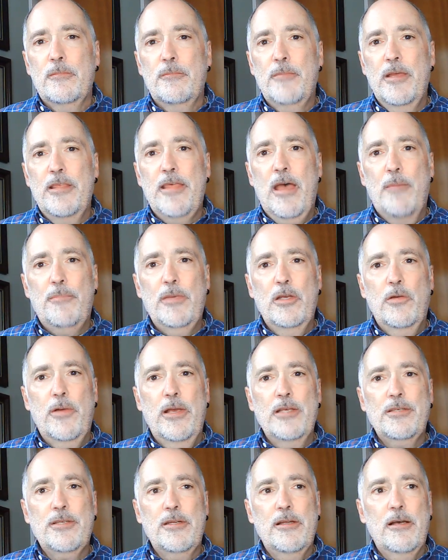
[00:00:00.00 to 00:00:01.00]
May that be
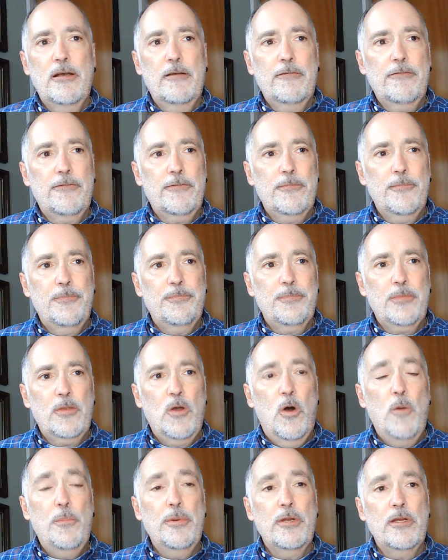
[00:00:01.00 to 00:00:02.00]
grace enough,
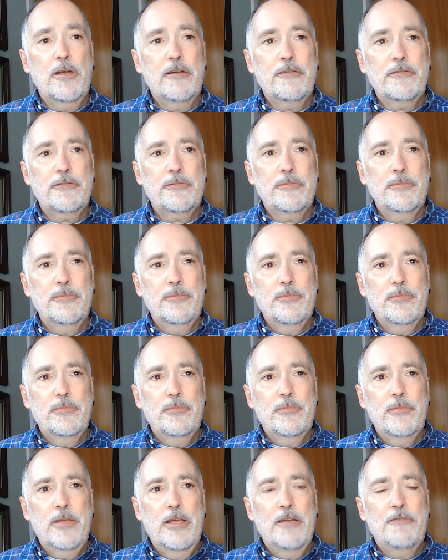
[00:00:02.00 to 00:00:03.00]
hope enough,
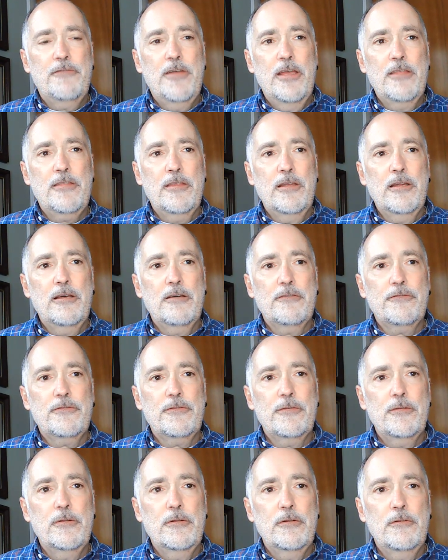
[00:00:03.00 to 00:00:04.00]
and faith enough
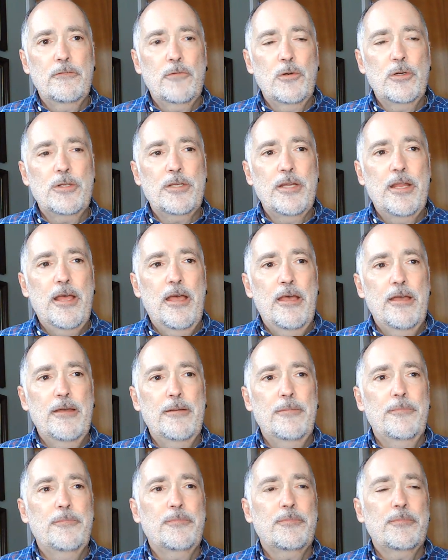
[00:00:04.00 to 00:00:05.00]
for
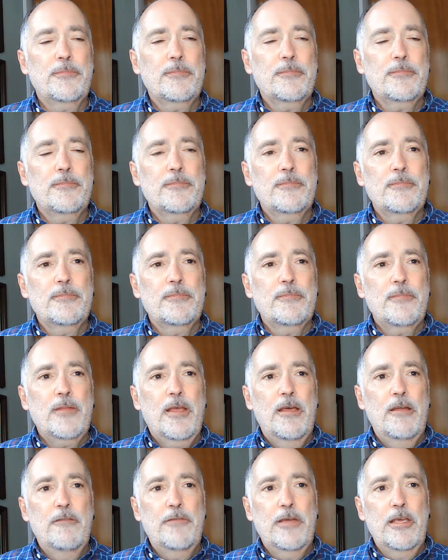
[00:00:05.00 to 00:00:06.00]
today.
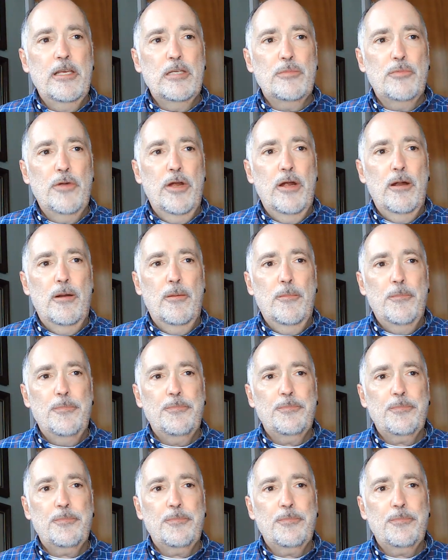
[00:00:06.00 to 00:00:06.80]
And Vicki's prayer.